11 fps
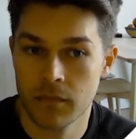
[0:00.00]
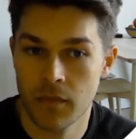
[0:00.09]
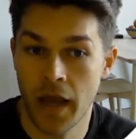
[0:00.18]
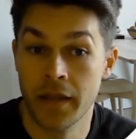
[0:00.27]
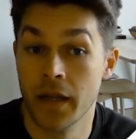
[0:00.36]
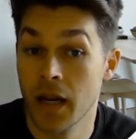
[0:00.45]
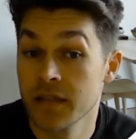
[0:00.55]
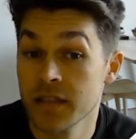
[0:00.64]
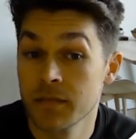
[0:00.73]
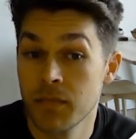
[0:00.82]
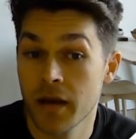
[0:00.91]
An
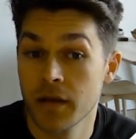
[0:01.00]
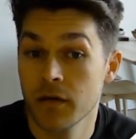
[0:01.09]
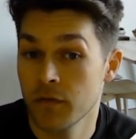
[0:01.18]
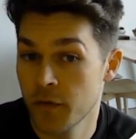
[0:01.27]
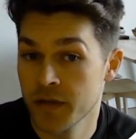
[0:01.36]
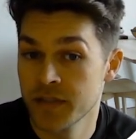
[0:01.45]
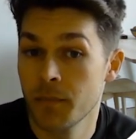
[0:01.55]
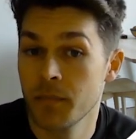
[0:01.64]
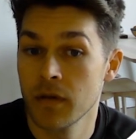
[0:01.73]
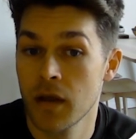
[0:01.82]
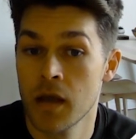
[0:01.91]
analysis plugin, for
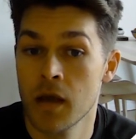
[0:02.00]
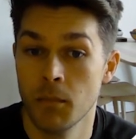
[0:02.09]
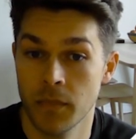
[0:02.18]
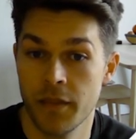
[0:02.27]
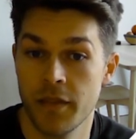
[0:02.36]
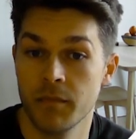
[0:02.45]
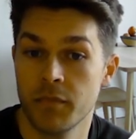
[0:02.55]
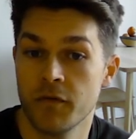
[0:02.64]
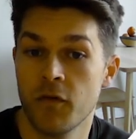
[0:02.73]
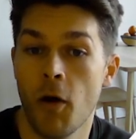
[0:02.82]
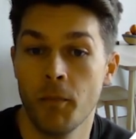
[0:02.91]
example, might then
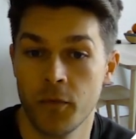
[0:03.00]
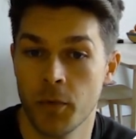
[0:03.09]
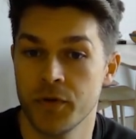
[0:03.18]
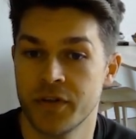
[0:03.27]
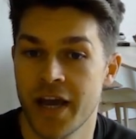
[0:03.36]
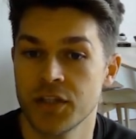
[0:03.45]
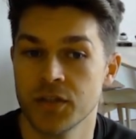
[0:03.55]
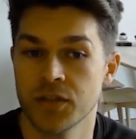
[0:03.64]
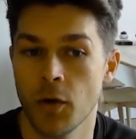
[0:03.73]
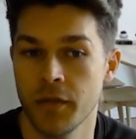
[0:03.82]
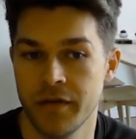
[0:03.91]
perform computations
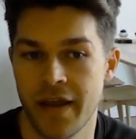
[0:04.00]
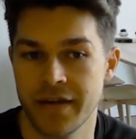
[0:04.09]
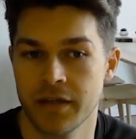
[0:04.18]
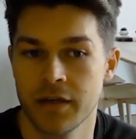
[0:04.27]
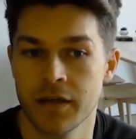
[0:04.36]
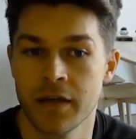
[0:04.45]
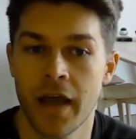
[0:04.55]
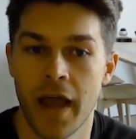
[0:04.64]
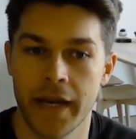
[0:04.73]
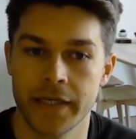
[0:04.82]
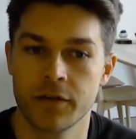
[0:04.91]
on the data
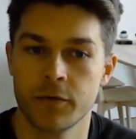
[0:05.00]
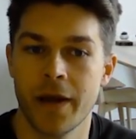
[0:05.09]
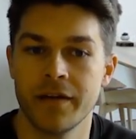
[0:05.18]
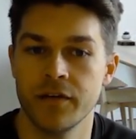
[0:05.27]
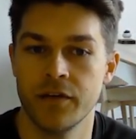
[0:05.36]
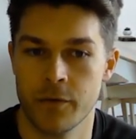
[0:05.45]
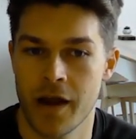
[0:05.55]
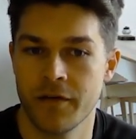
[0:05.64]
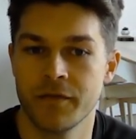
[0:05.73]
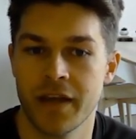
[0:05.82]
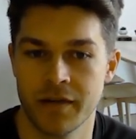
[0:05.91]
and create
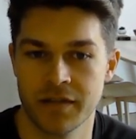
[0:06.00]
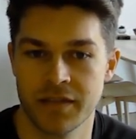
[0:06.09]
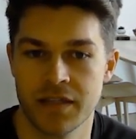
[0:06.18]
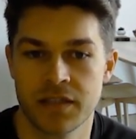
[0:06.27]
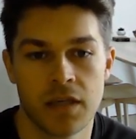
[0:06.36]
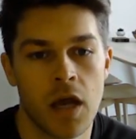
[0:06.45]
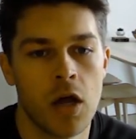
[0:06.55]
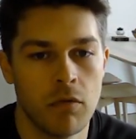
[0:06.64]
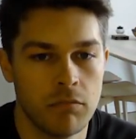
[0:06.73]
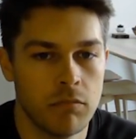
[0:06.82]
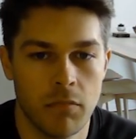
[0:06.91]
derived datasets
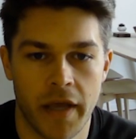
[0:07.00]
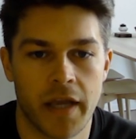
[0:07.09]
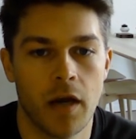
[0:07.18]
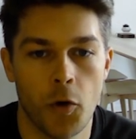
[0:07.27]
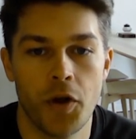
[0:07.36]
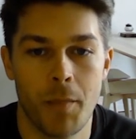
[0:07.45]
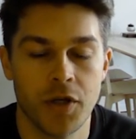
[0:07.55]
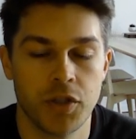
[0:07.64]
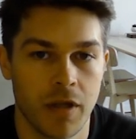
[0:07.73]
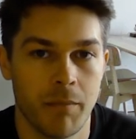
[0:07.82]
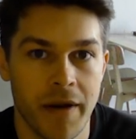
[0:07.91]
like a
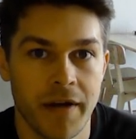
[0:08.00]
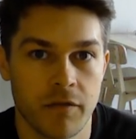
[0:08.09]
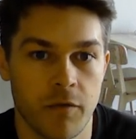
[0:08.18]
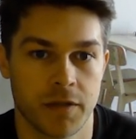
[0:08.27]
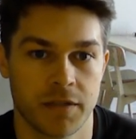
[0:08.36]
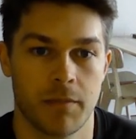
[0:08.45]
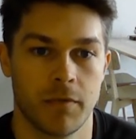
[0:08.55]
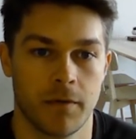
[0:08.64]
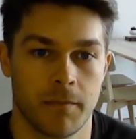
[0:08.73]
low-dimensional embedding, for example.